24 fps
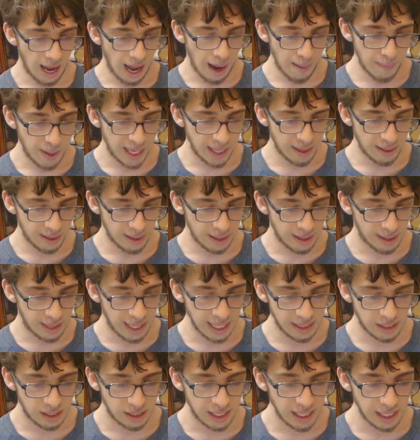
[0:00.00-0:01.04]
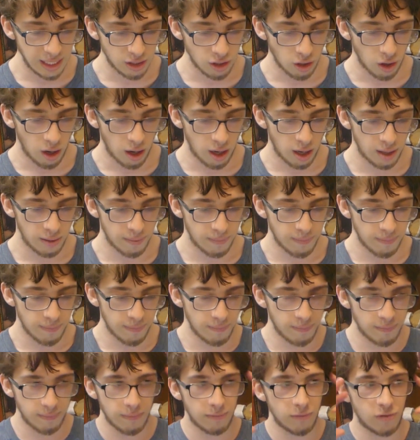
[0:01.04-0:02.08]
I mean, these are
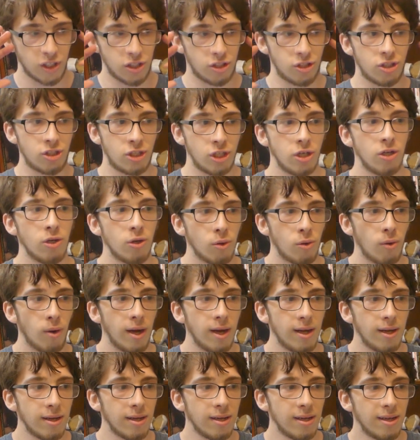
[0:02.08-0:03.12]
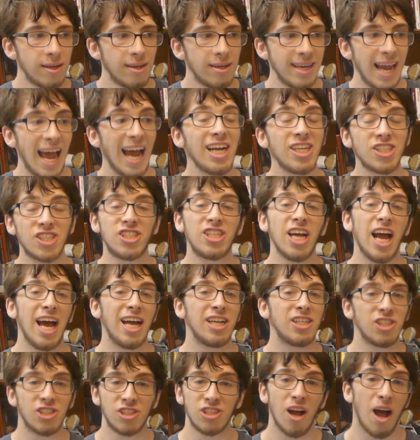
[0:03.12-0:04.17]
just two
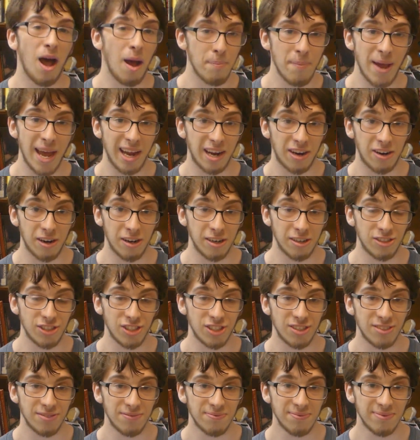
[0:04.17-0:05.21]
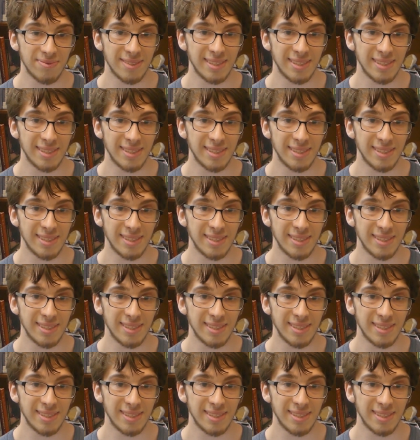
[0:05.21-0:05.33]
next-gen shot makers.